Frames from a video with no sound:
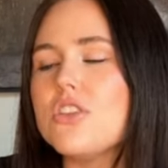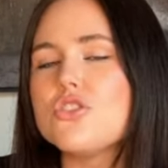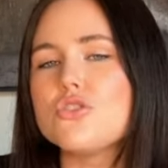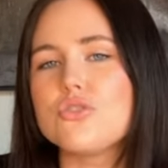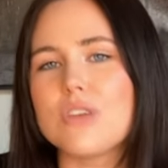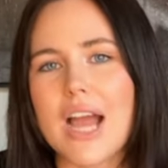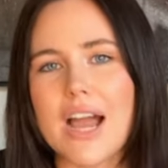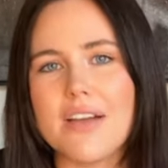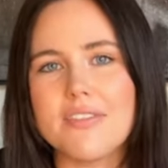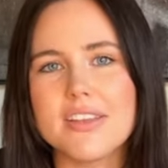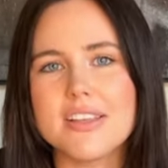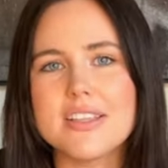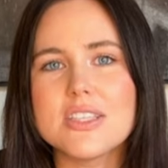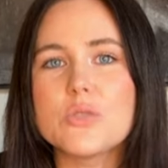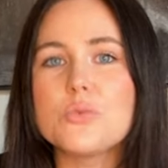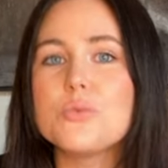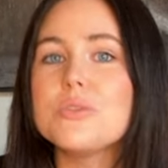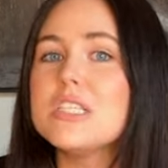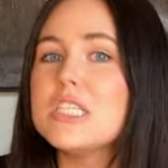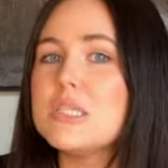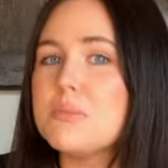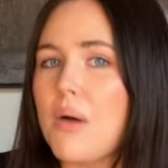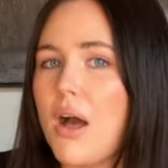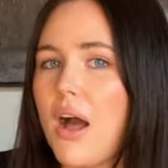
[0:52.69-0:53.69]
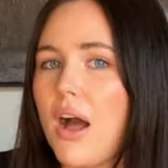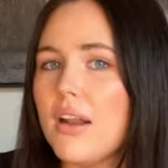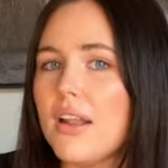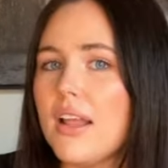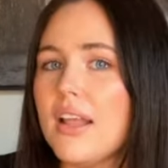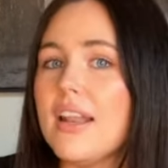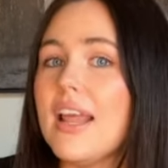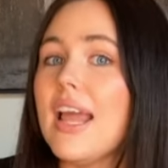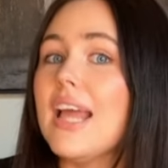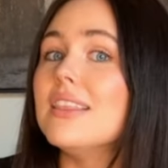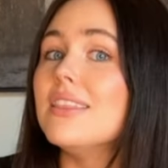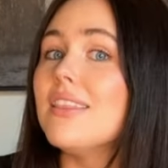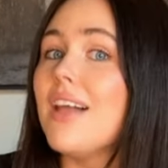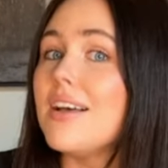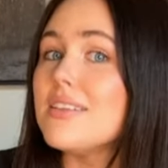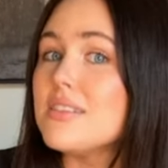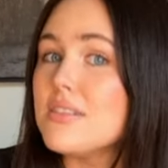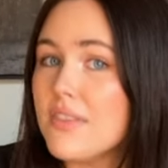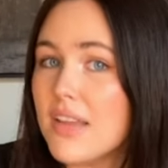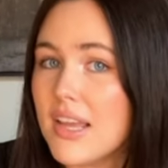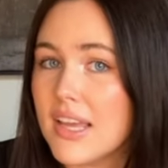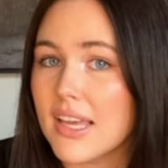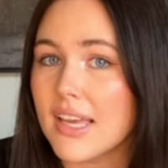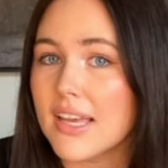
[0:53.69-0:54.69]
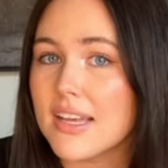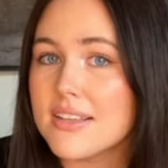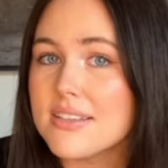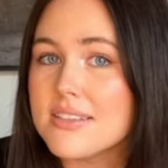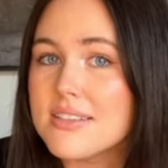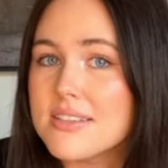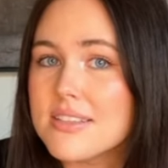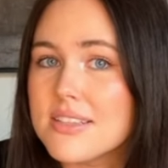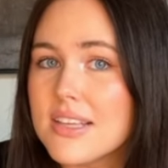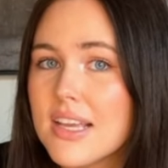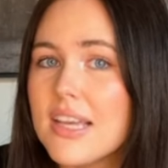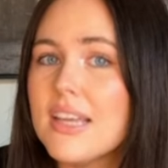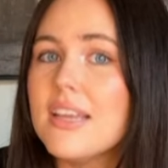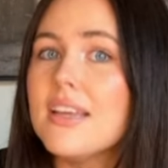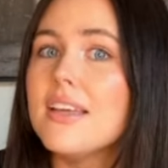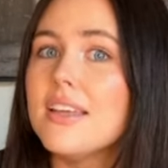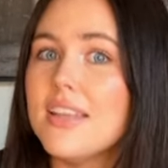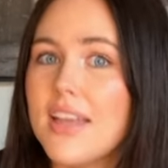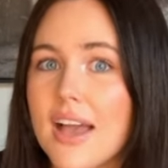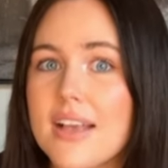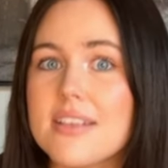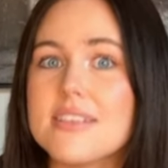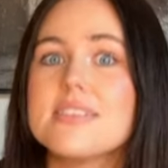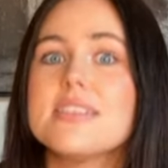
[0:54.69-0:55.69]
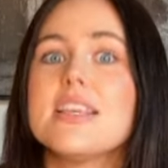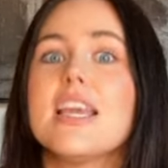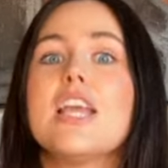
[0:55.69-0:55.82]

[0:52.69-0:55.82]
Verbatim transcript: Travis was spotted in Las Vegas Yes,